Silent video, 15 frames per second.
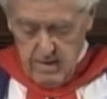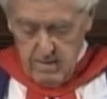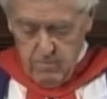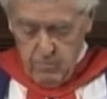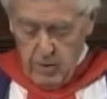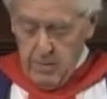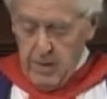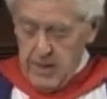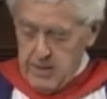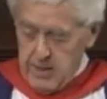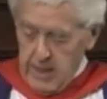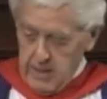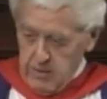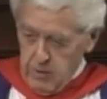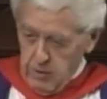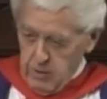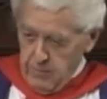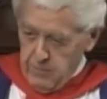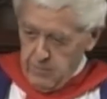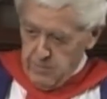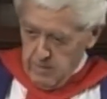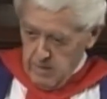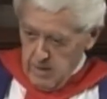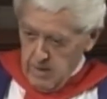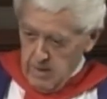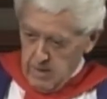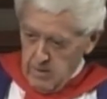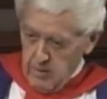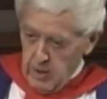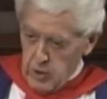we might take note of
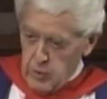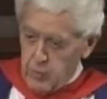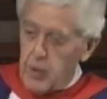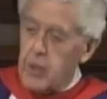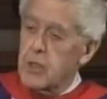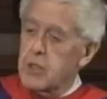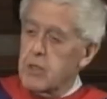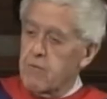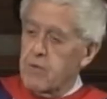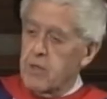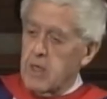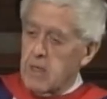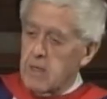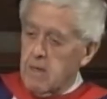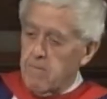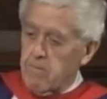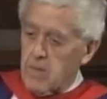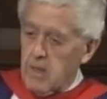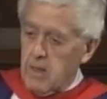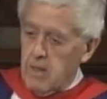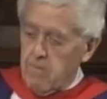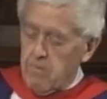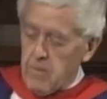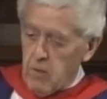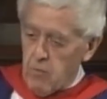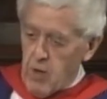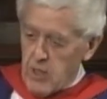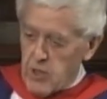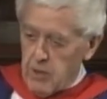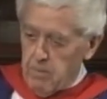those words of the
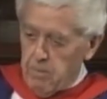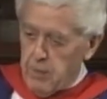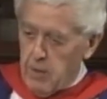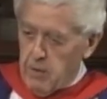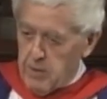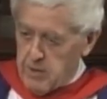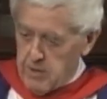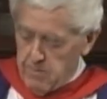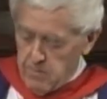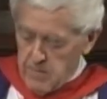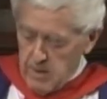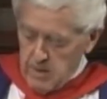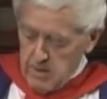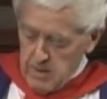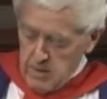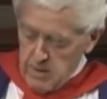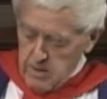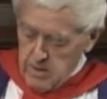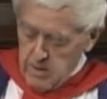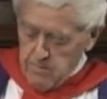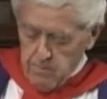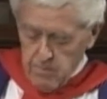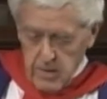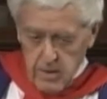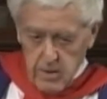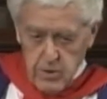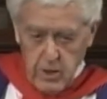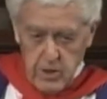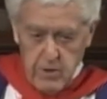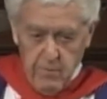Russian poet
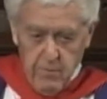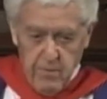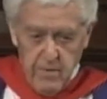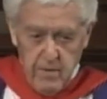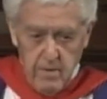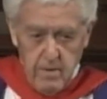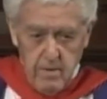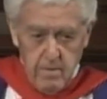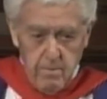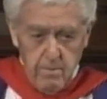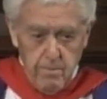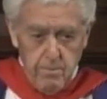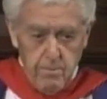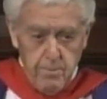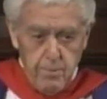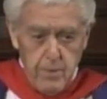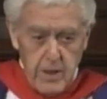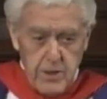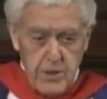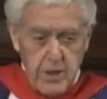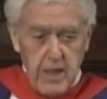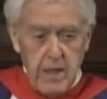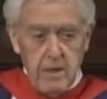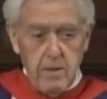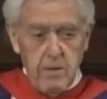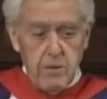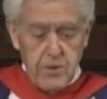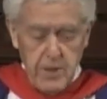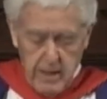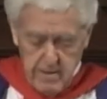Joseph Brodsky, who
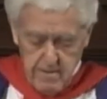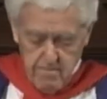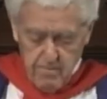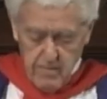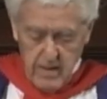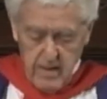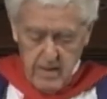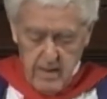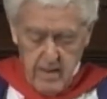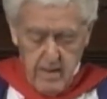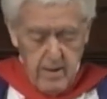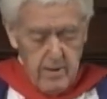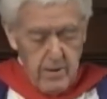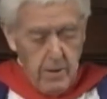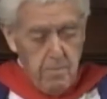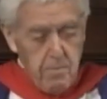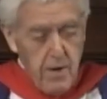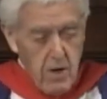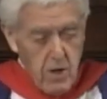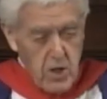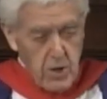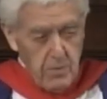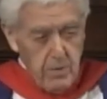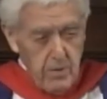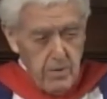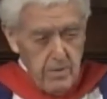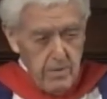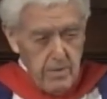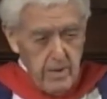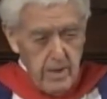said, "The perishable
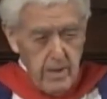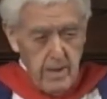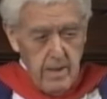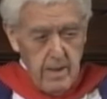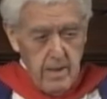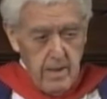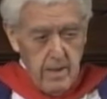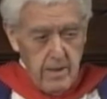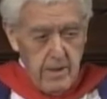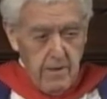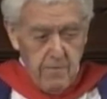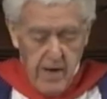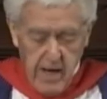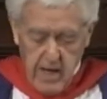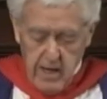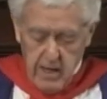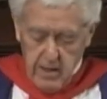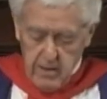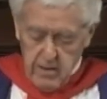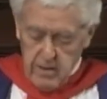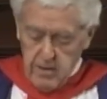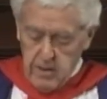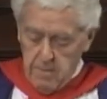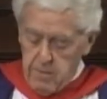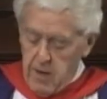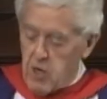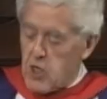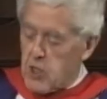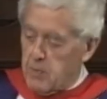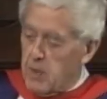devour the
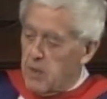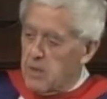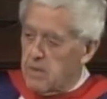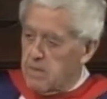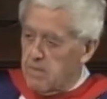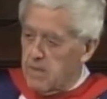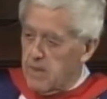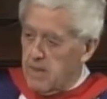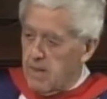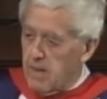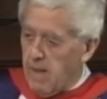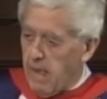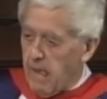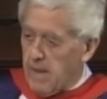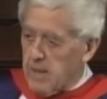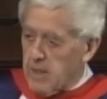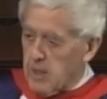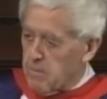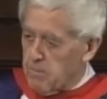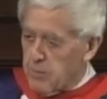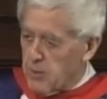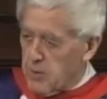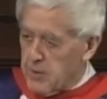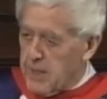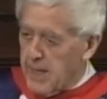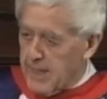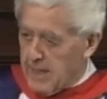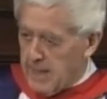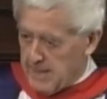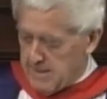perishable in broad
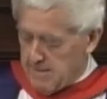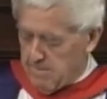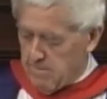daylight."